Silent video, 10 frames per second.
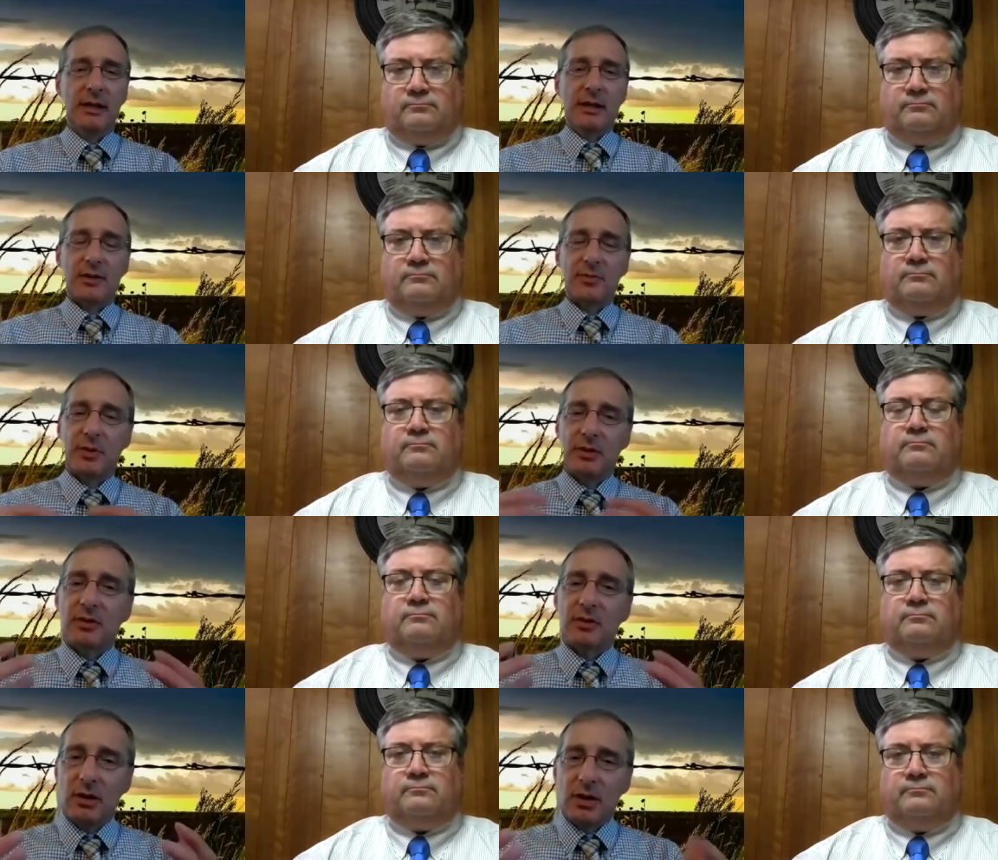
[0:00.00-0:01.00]
Speaker 1: has been
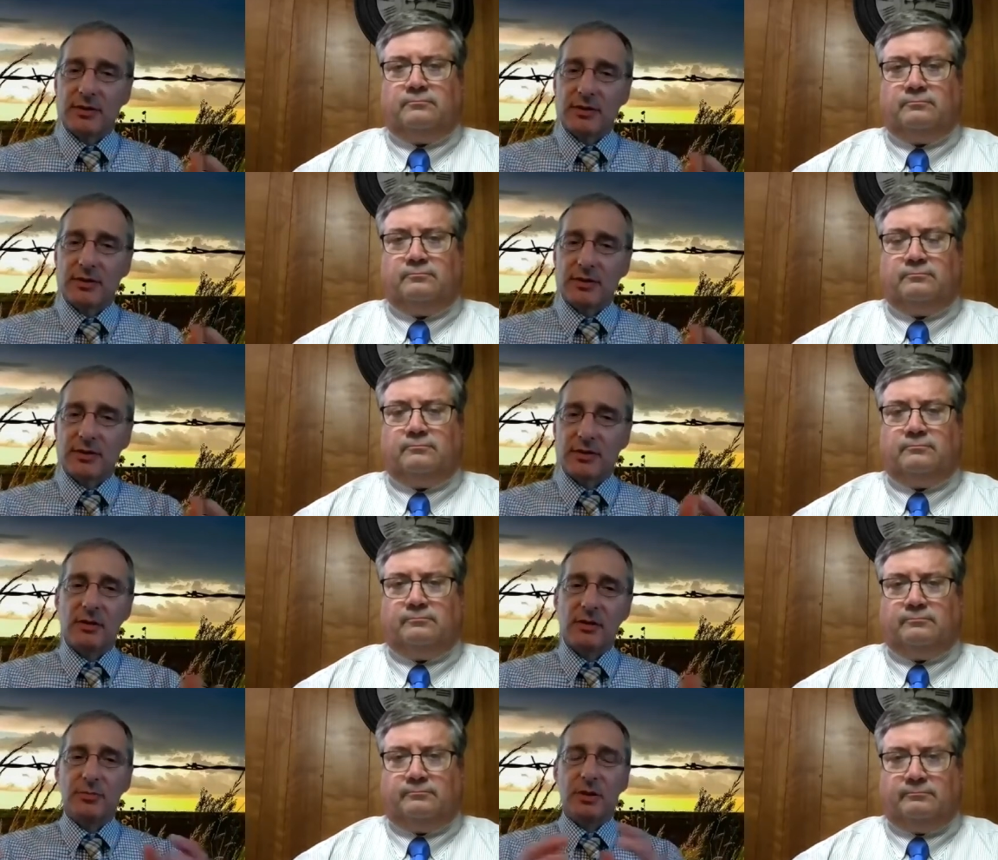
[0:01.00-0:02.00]
it's caused some
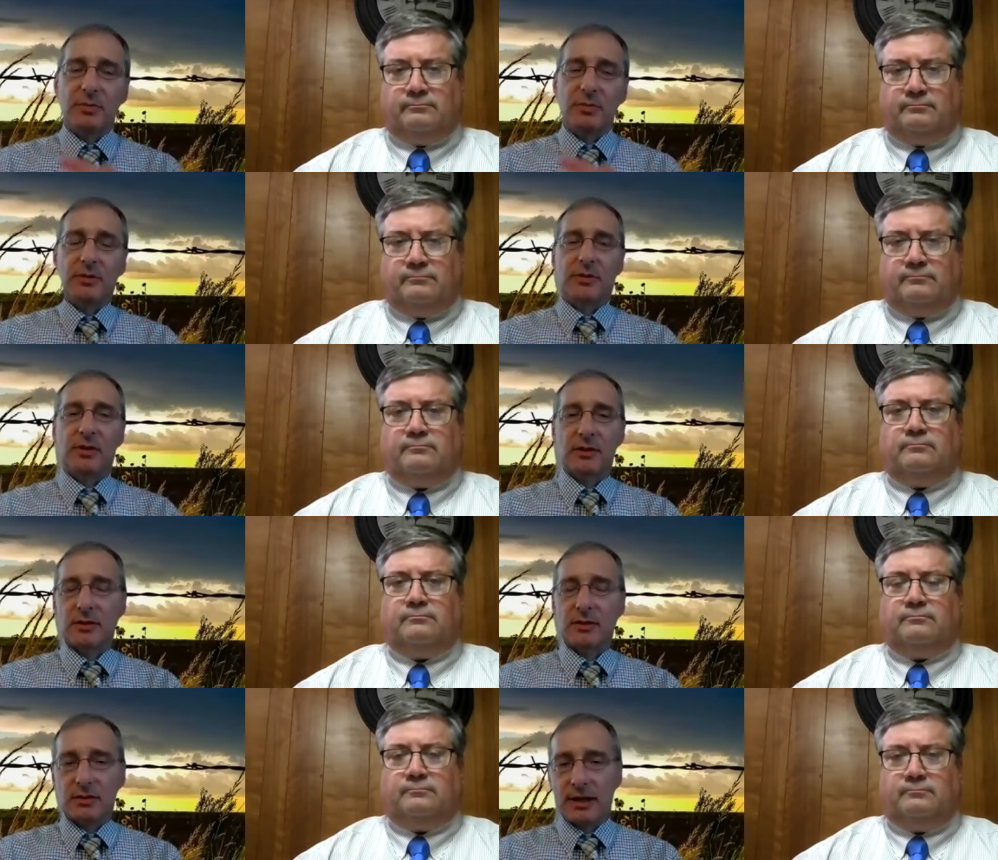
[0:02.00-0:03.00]
people to think that
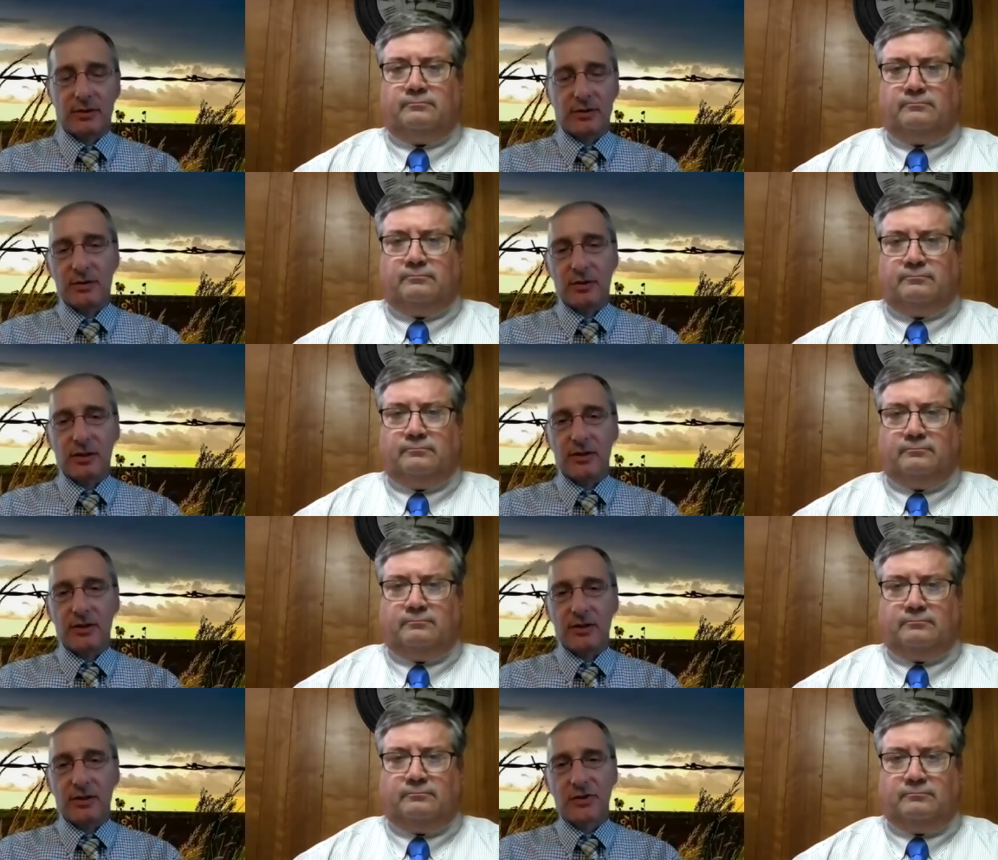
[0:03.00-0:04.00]
they don't have to do any
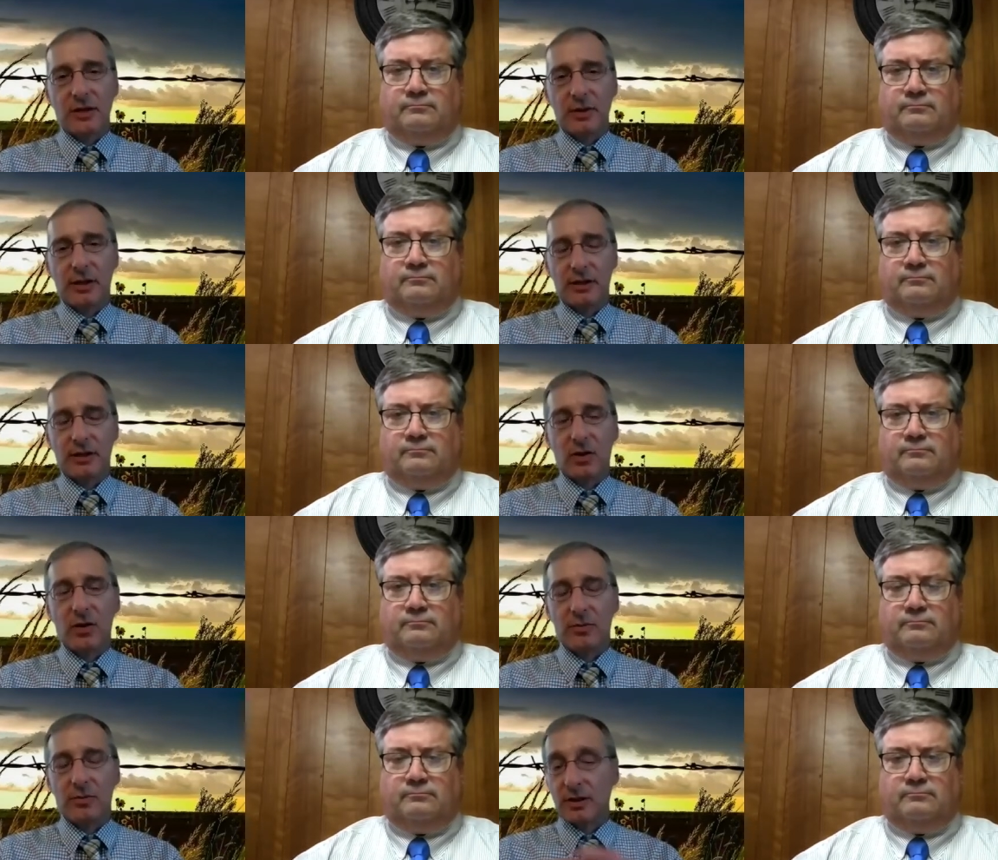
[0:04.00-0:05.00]
estate planning at
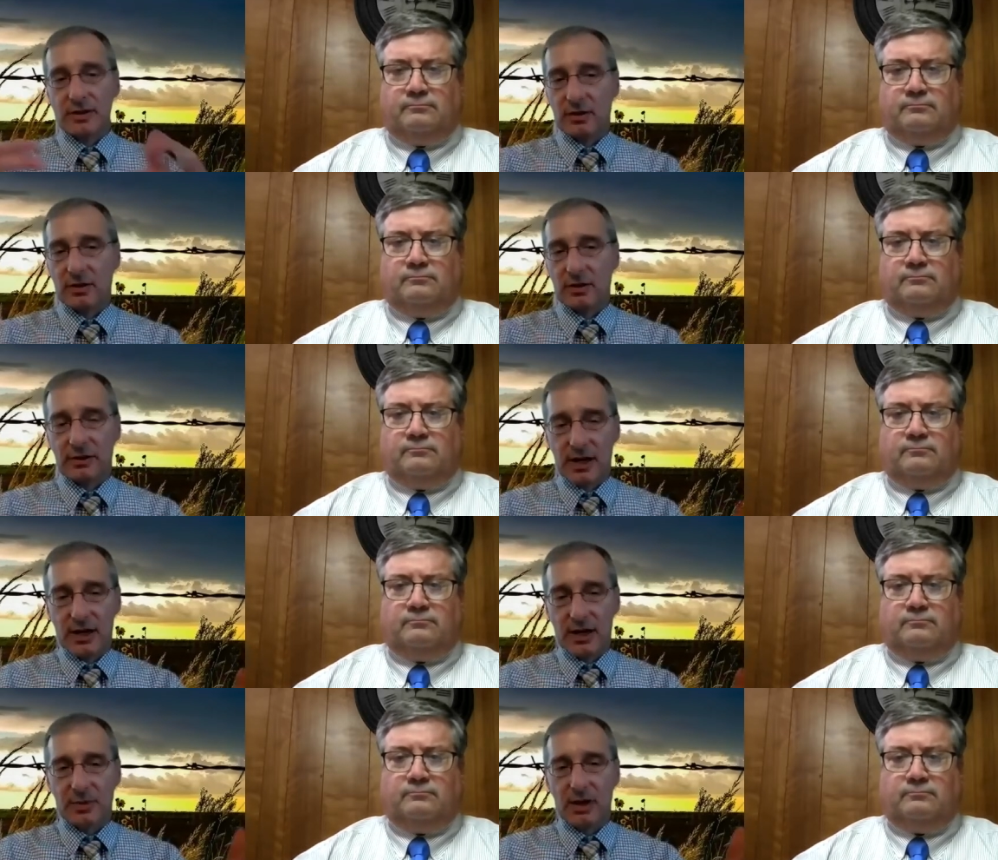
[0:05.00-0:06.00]
all because they don't have a
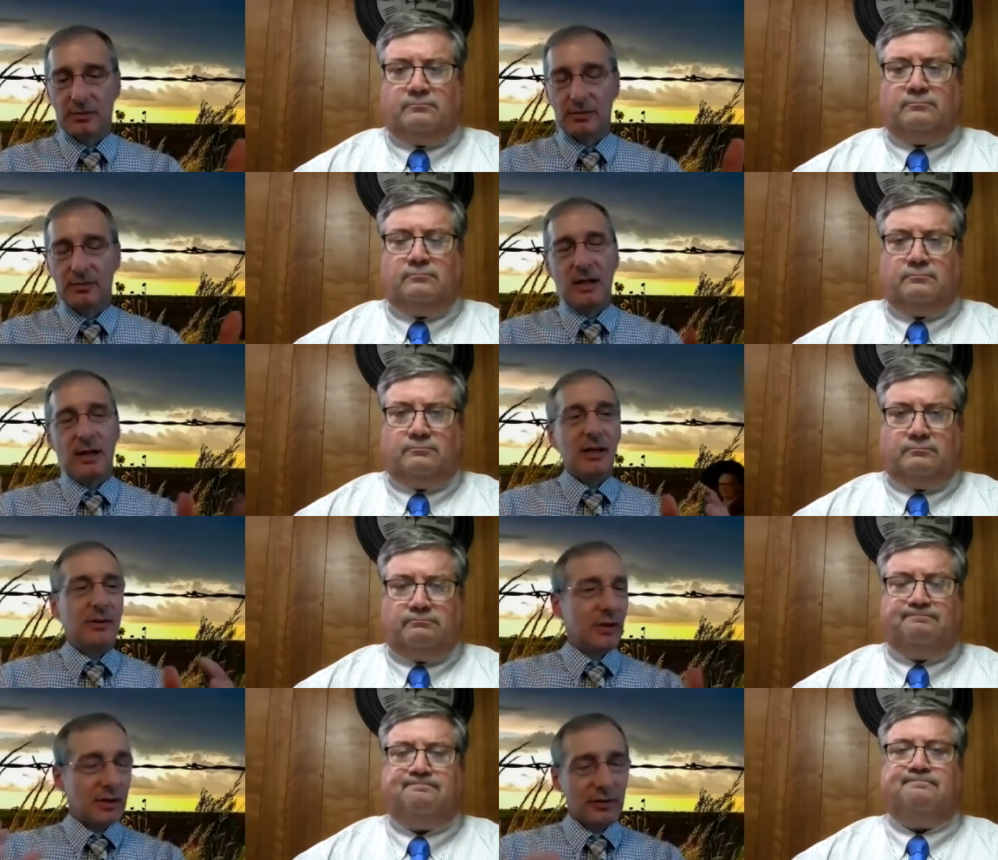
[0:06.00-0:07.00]
tax problem.
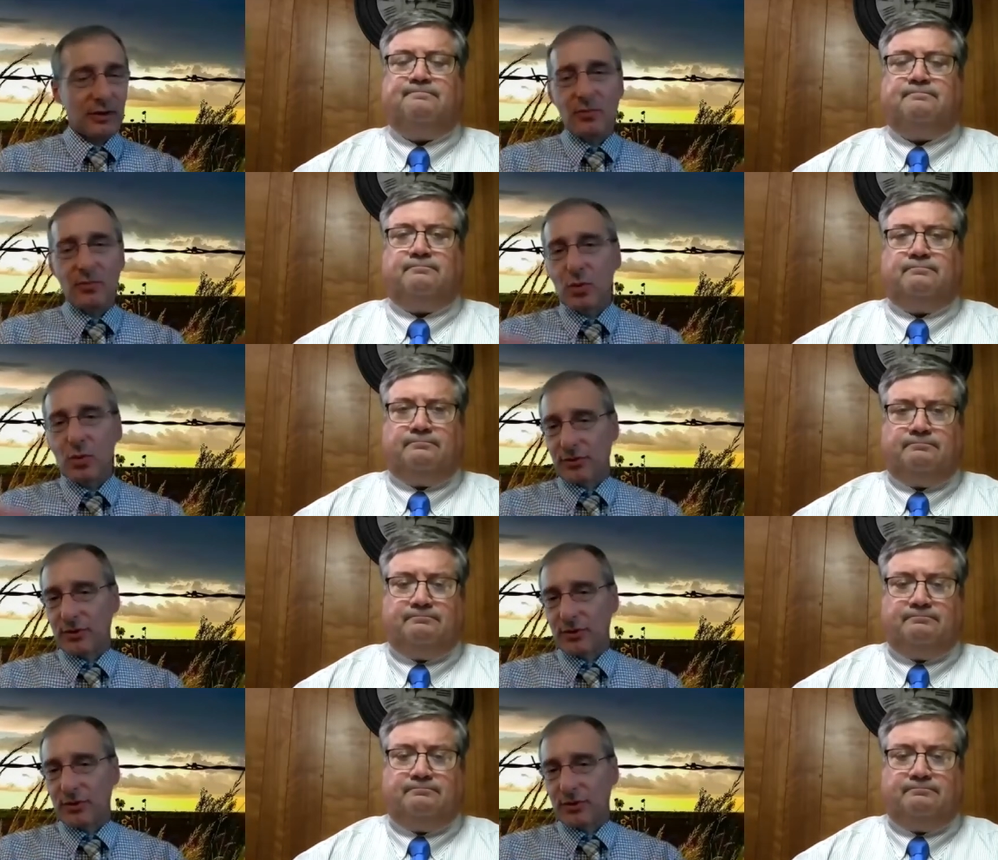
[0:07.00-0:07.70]
Well, there are more